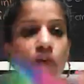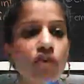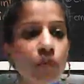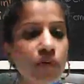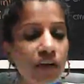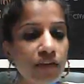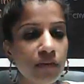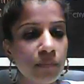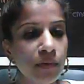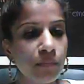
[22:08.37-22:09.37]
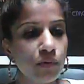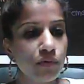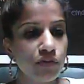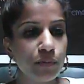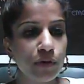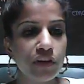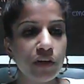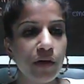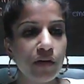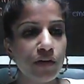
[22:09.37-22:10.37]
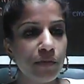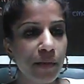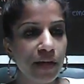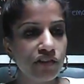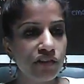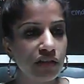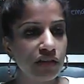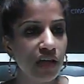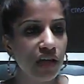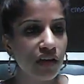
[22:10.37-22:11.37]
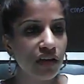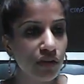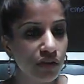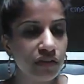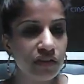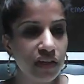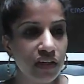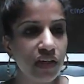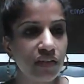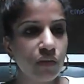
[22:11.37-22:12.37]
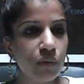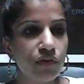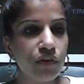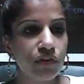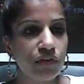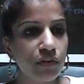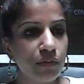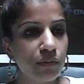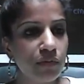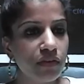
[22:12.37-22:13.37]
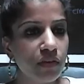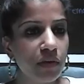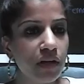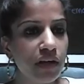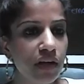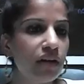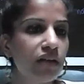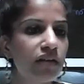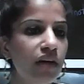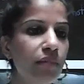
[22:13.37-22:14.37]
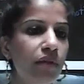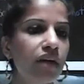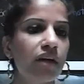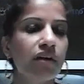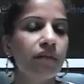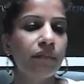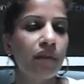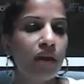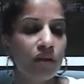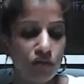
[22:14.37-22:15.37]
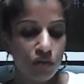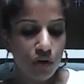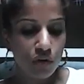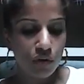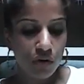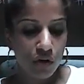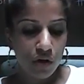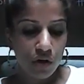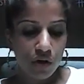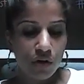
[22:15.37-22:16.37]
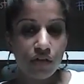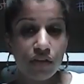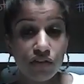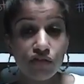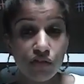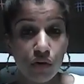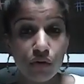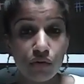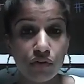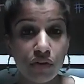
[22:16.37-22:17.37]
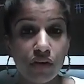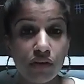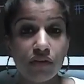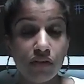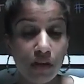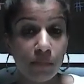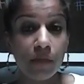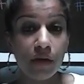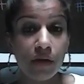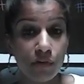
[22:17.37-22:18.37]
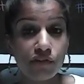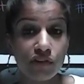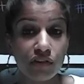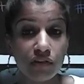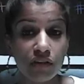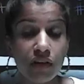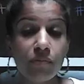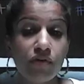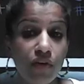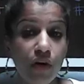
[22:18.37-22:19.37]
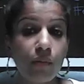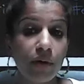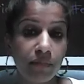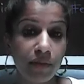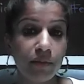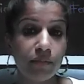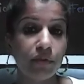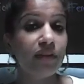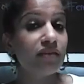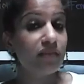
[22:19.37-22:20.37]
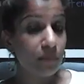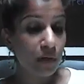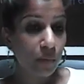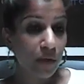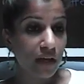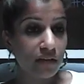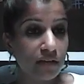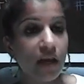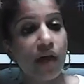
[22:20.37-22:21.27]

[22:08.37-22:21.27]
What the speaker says: So we've had some people responding about their impatience, and I notice again that we've got some similar colors happening. So this shows that some emotions can be felt by people in similar ways.